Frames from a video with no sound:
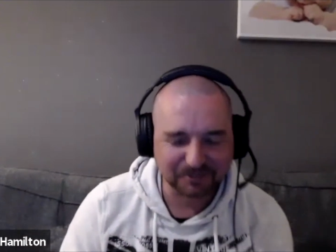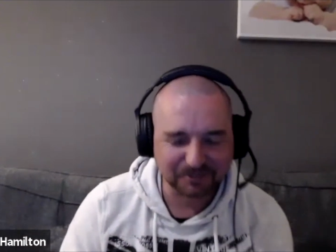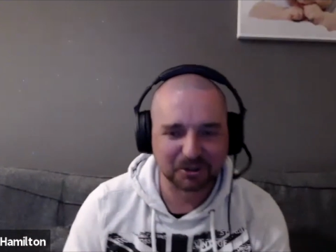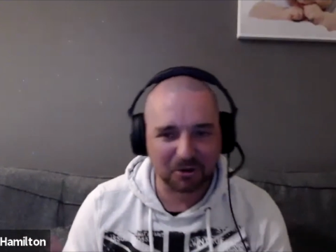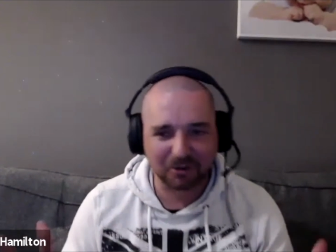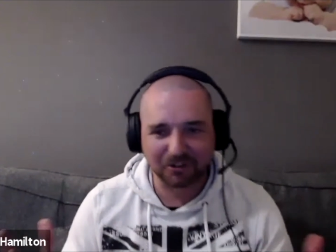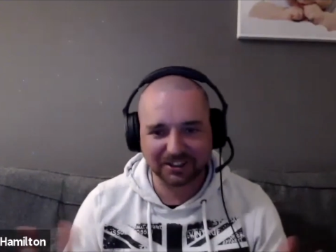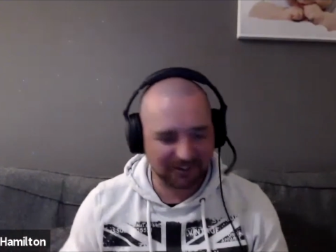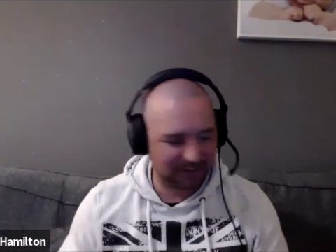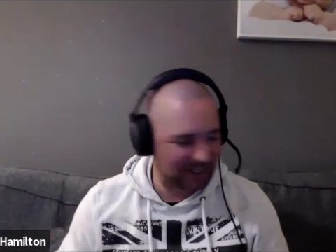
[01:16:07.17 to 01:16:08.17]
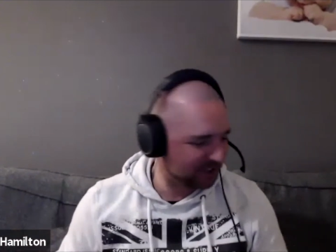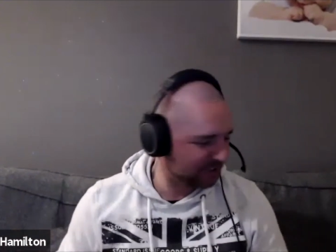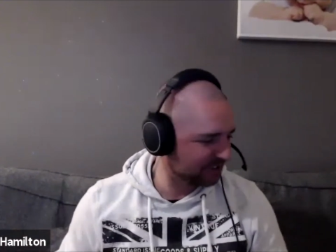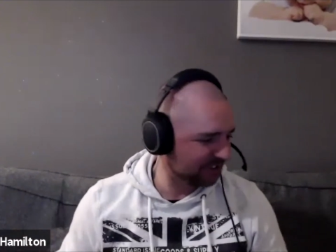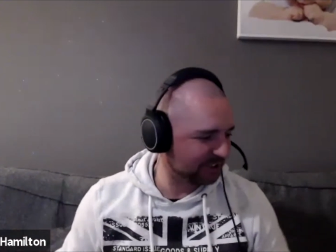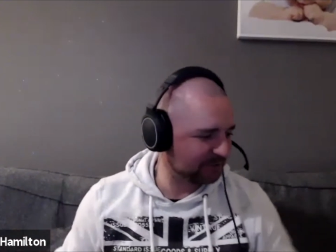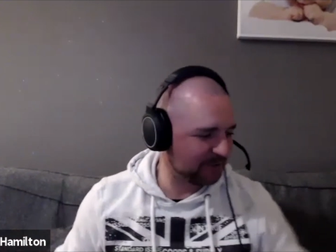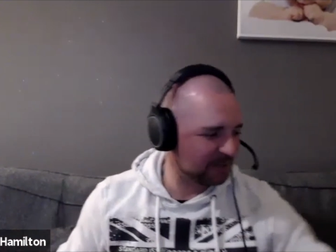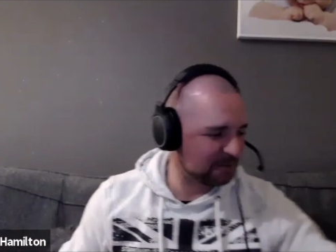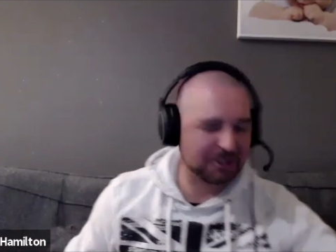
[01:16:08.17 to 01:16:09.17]
So listen, thanks
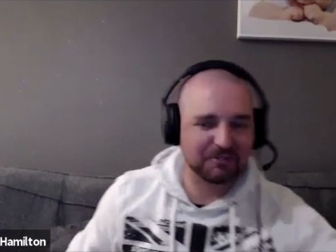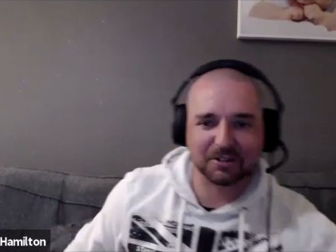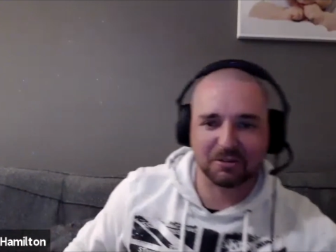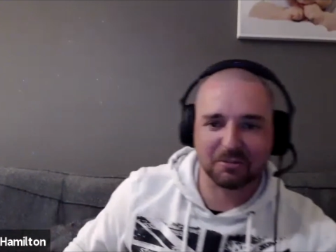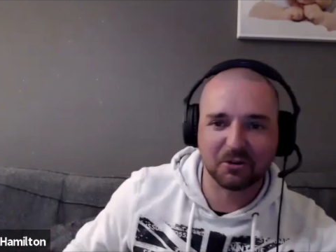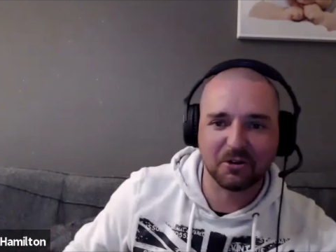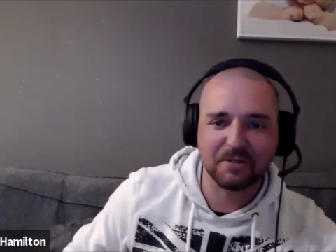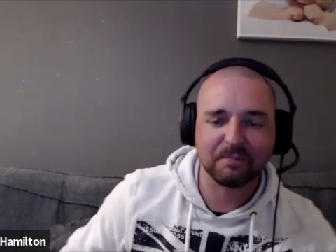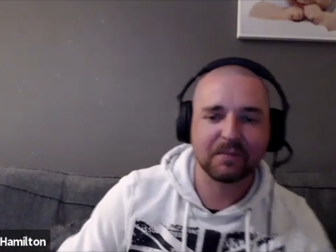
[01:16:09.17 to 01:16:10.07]
very much for coming on.